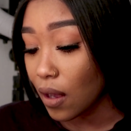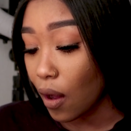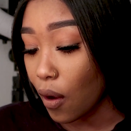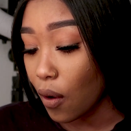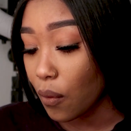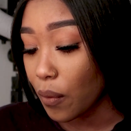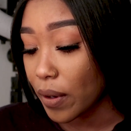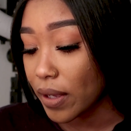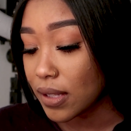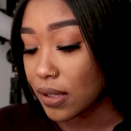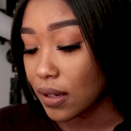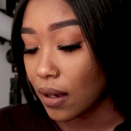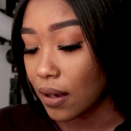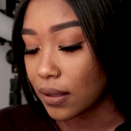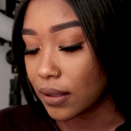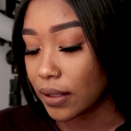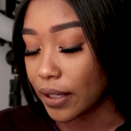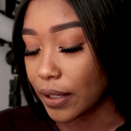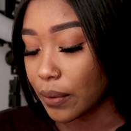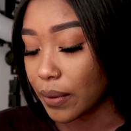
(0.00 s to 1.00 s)
Always
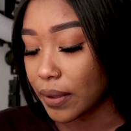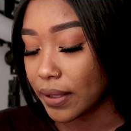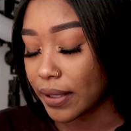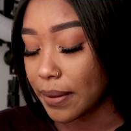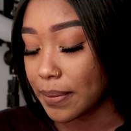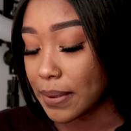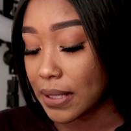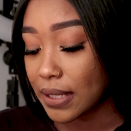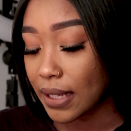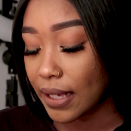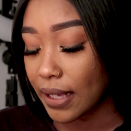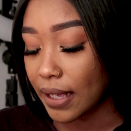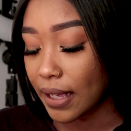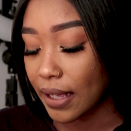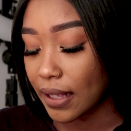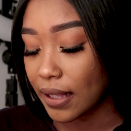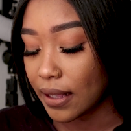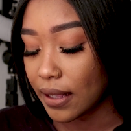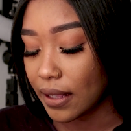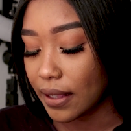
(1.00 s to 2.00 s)
On liquid lipstick
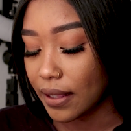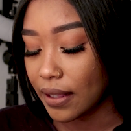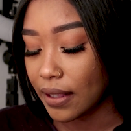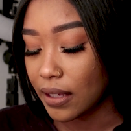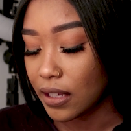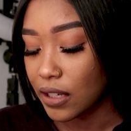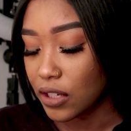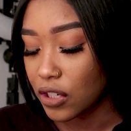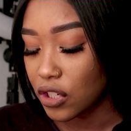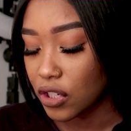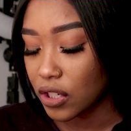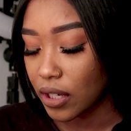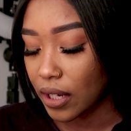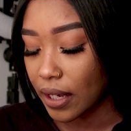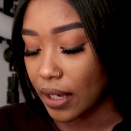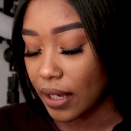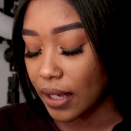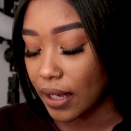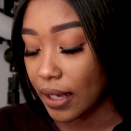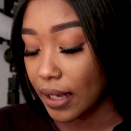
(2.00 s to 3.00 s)
in the
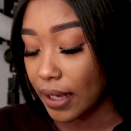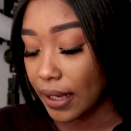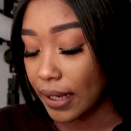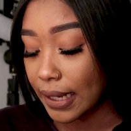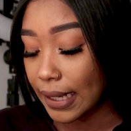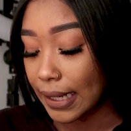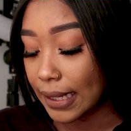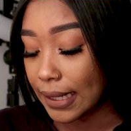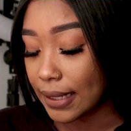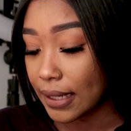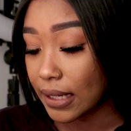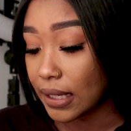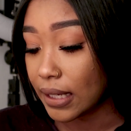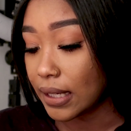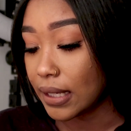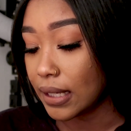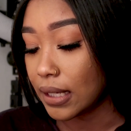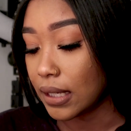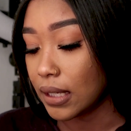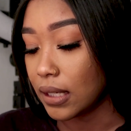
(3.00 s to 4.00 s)

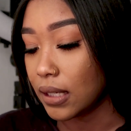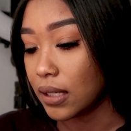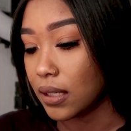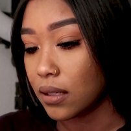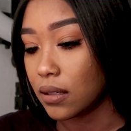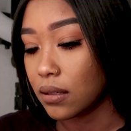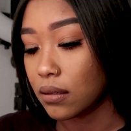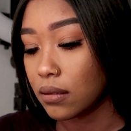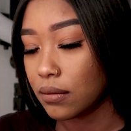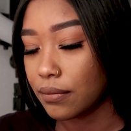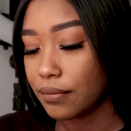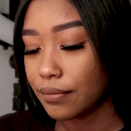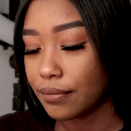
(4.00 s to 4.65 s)
shade